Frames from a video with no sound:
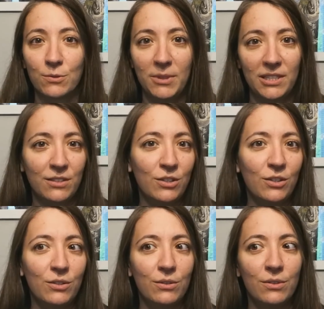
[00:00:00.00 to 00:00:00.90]
me
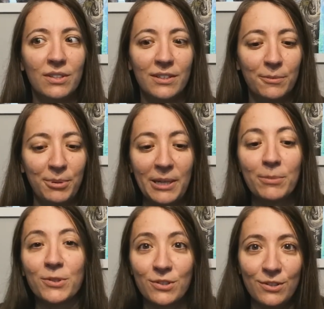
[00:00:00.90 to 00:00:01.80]
to be
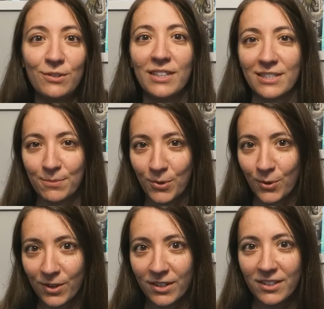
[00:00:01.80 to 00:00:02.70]
able to do this
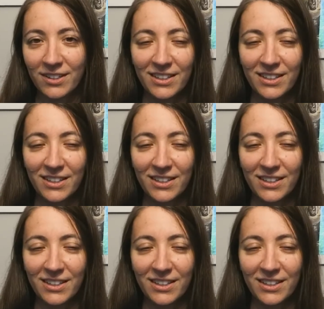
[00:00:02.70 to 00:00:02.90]
more